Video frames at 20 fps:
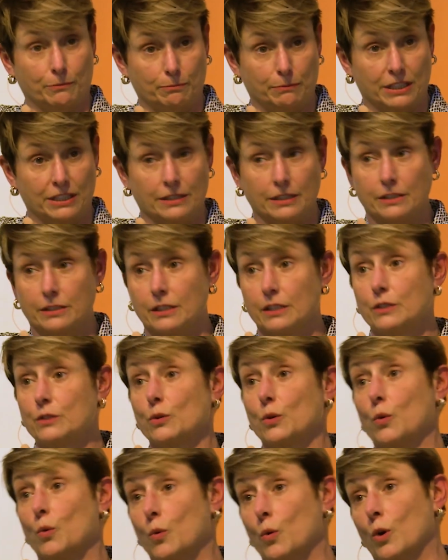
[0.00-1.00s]
businesses,
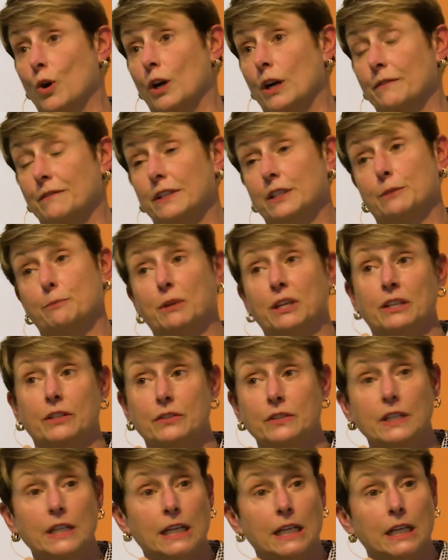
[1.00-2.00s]
or if it's
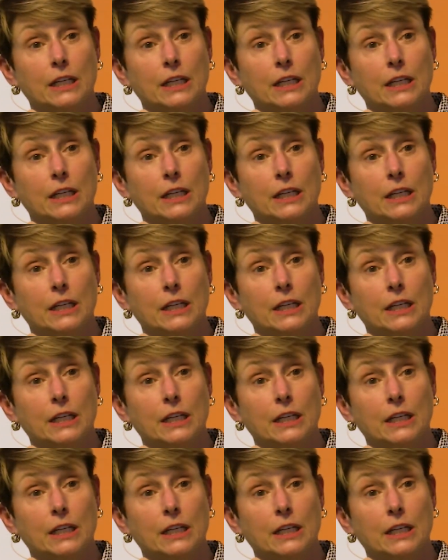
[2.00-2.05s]
B2C,